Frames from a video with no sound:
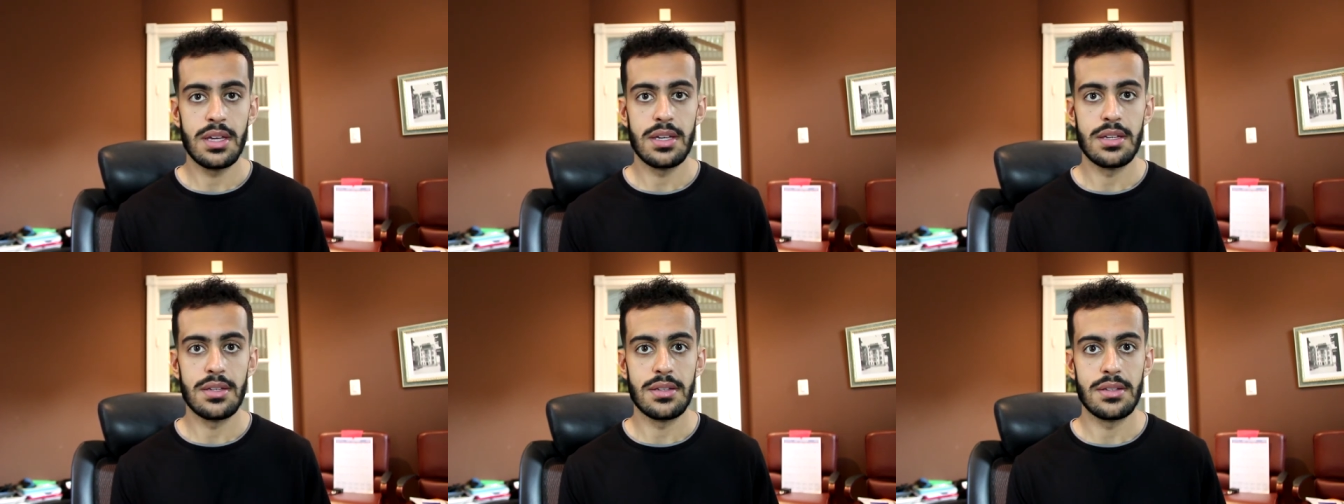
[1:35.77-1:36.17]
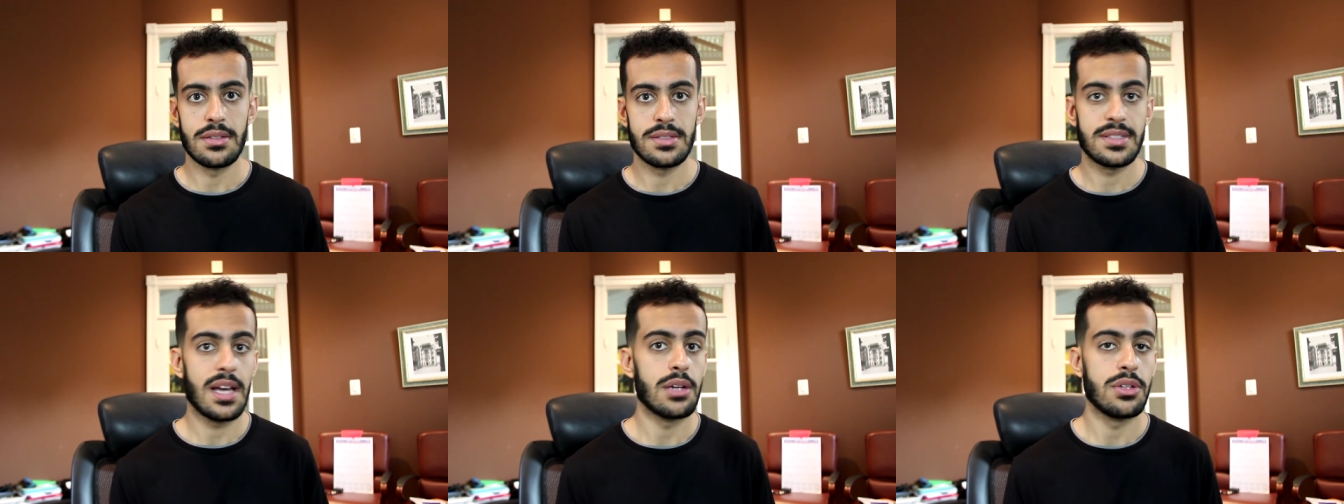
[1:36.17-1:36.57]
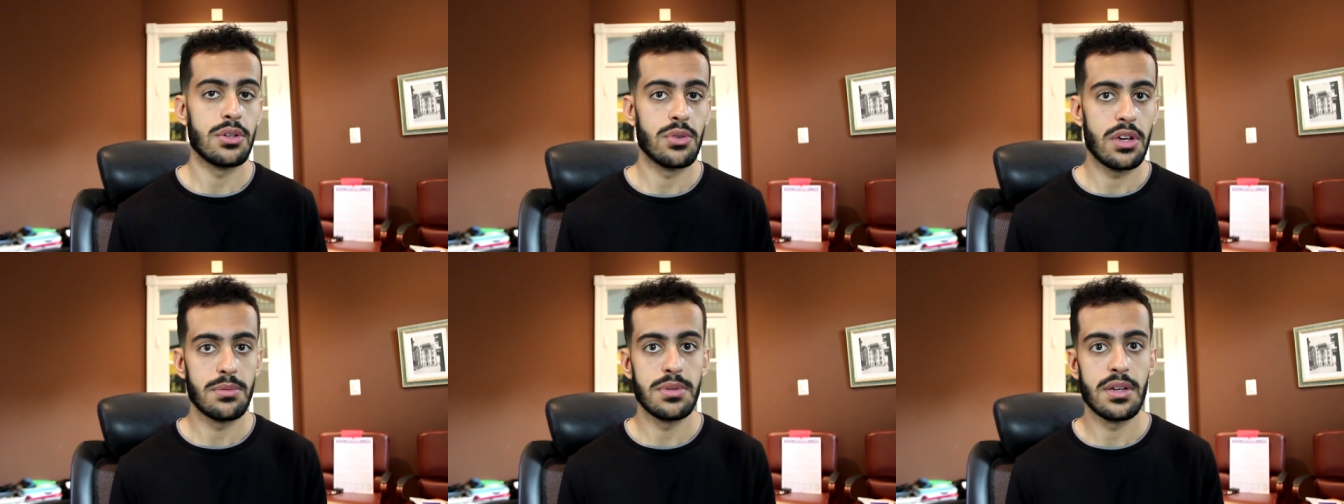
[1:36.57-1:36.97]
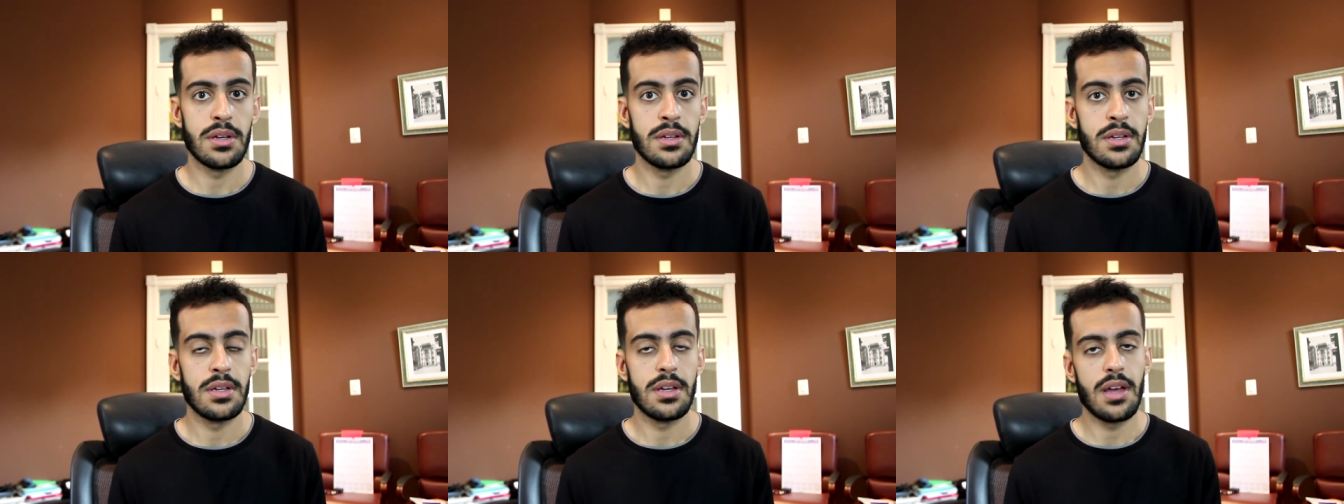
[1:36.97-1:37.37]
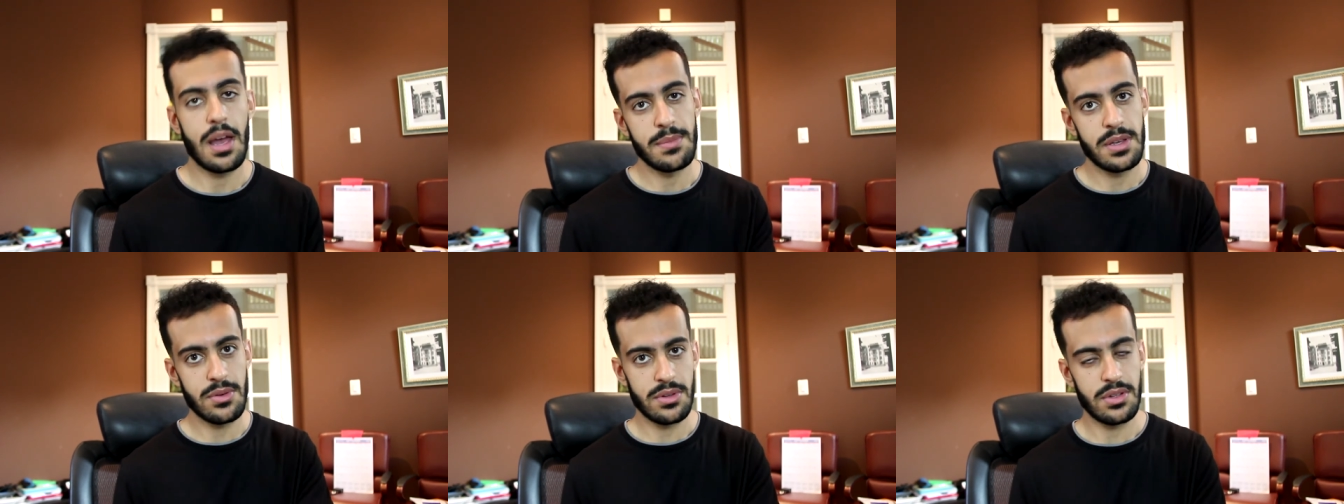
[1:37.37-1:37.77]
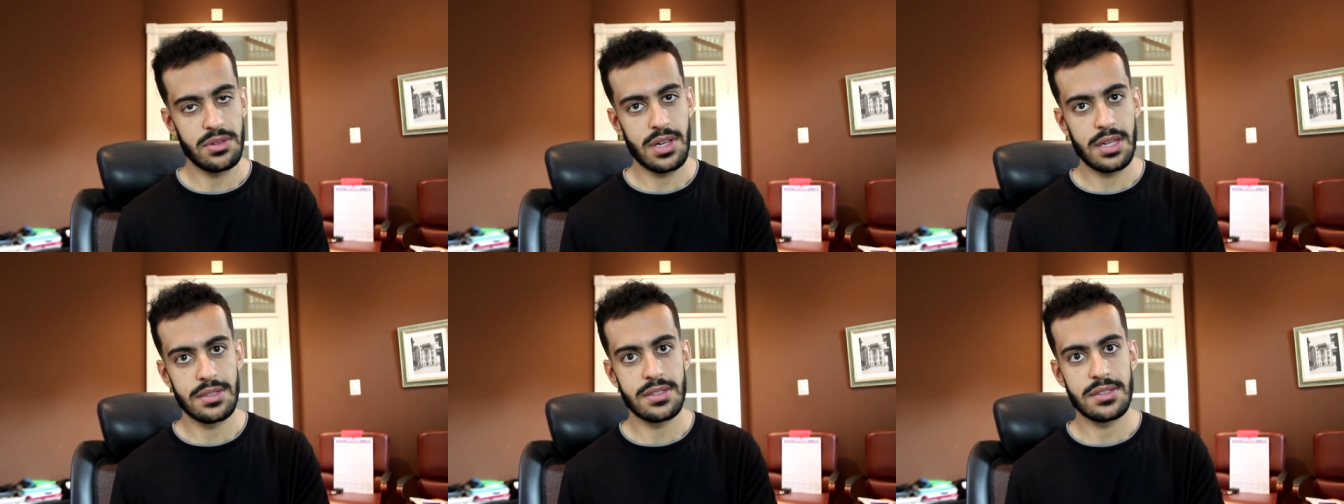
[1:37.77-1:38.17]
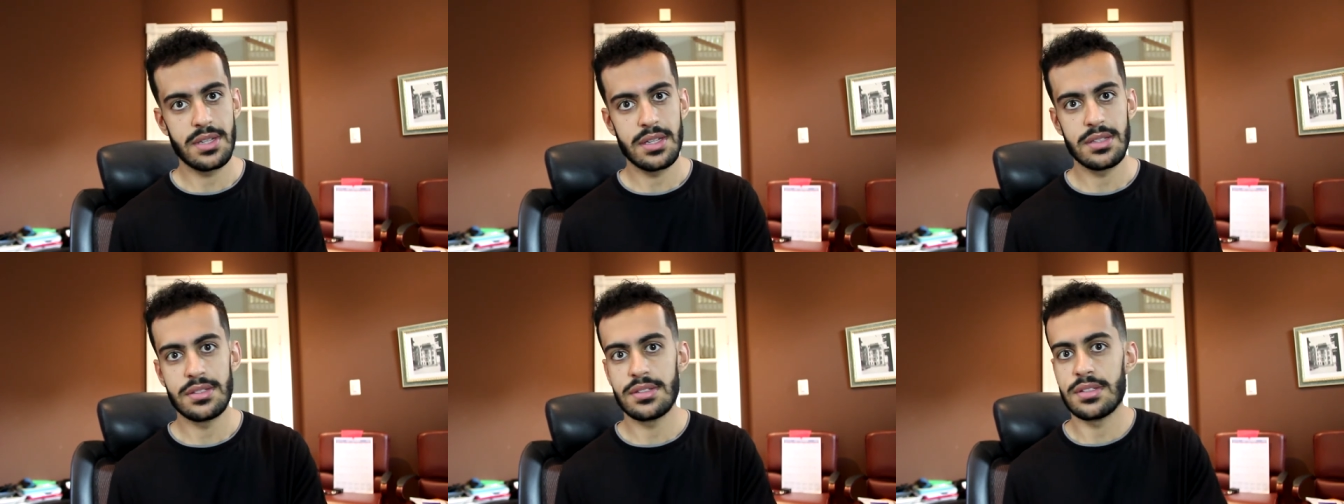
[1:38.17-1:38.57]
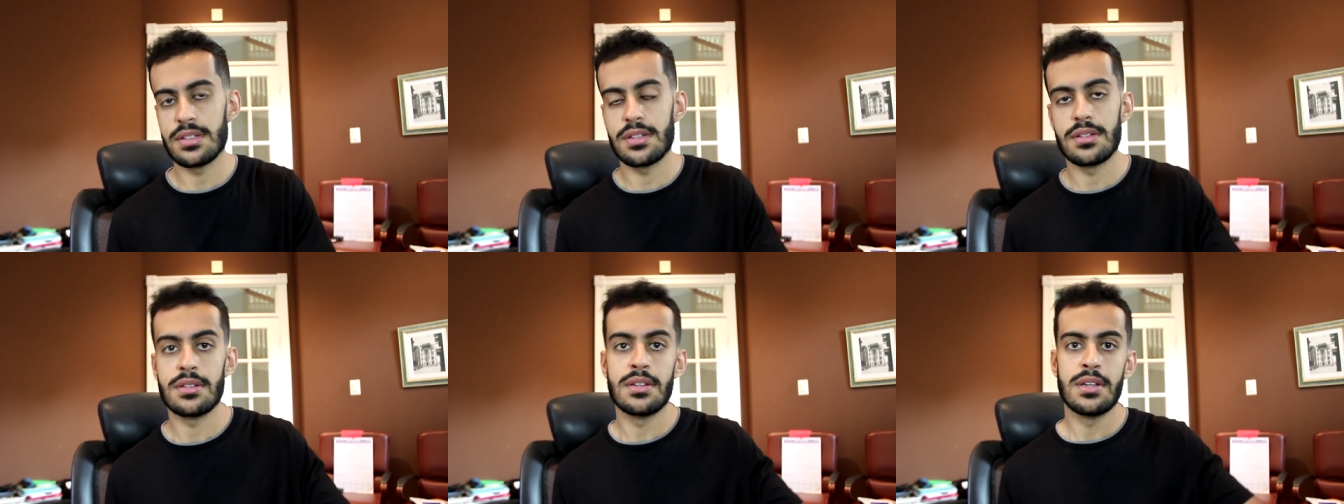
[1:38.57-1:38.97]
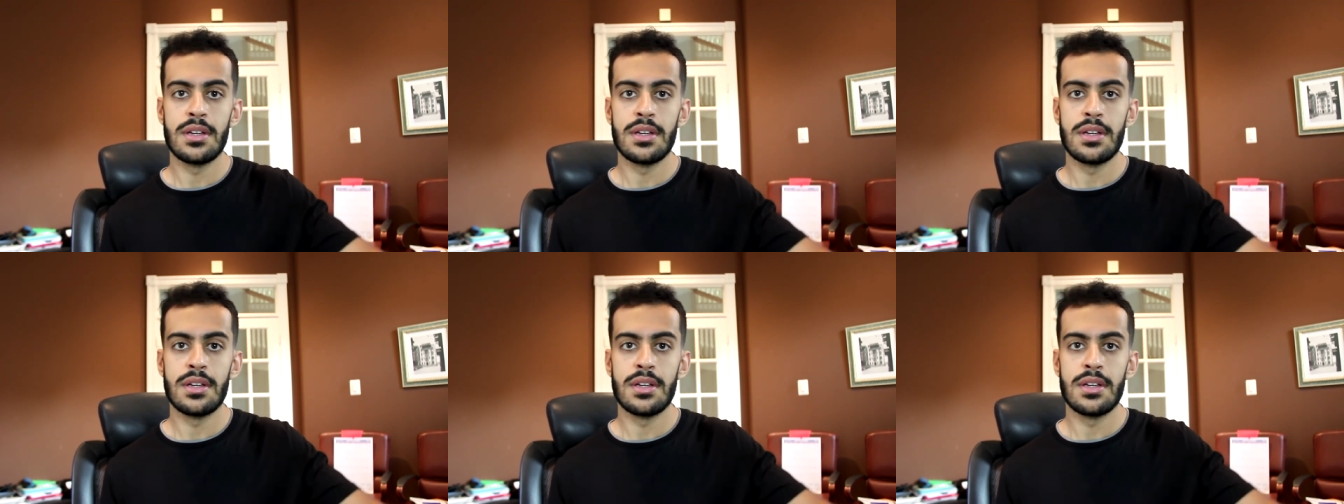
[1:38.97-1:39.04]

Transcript: in Saudi Arabia, I'm here in the United States, and